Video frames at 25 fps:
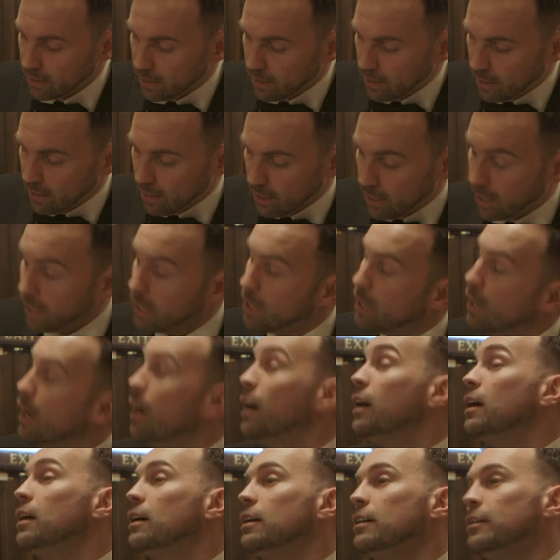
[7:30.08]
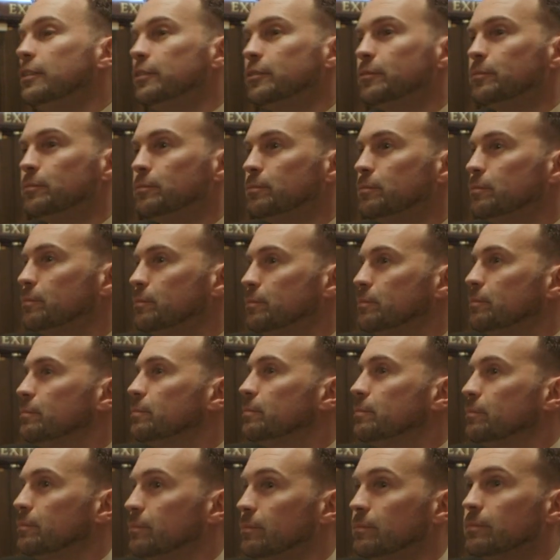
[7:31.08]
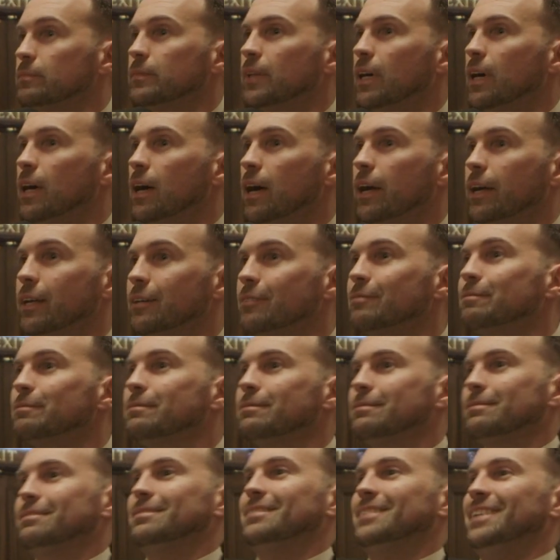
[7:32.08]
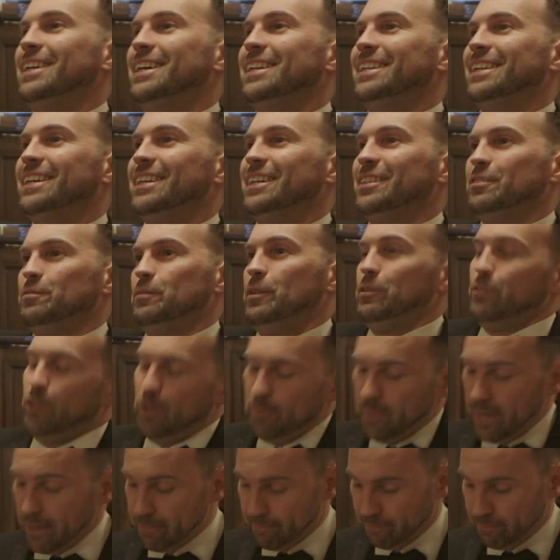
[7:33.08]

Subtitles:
focus my people skills and helped me to identify that